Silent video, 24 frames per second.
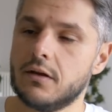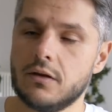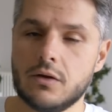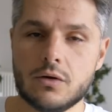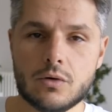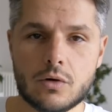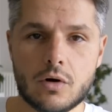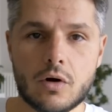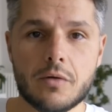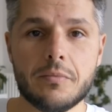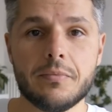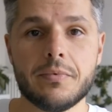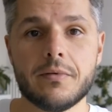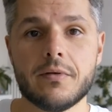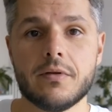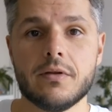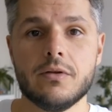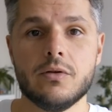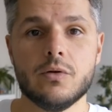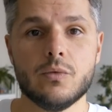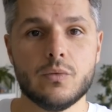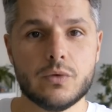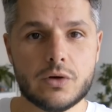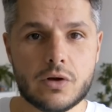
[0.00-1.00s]

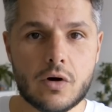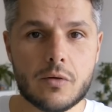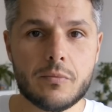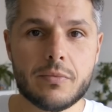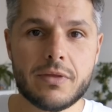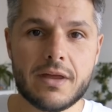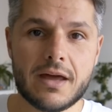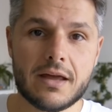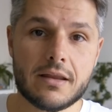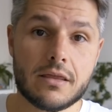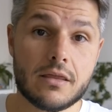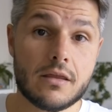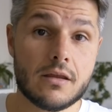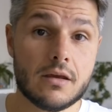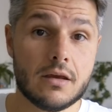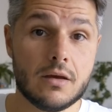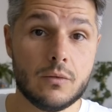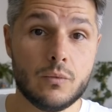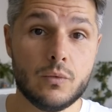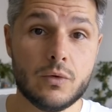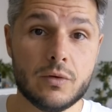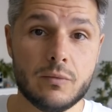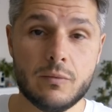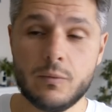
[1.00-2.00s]
You would hope that
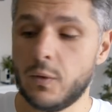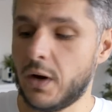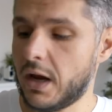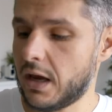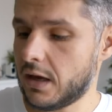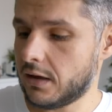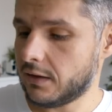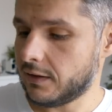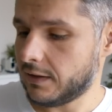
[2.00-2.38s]
it would weigh